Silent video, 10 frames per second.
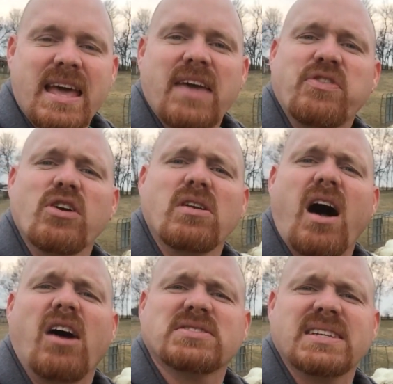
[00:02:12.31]
If you're
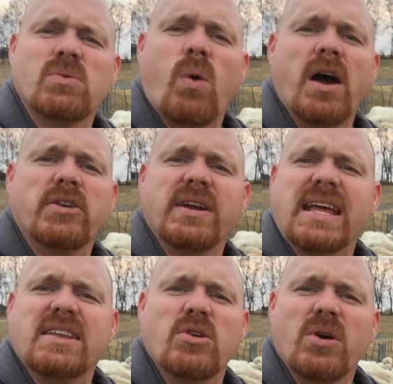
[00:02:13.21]
lost and wandering
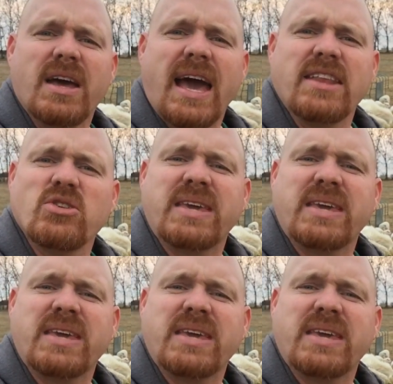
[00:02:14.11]
and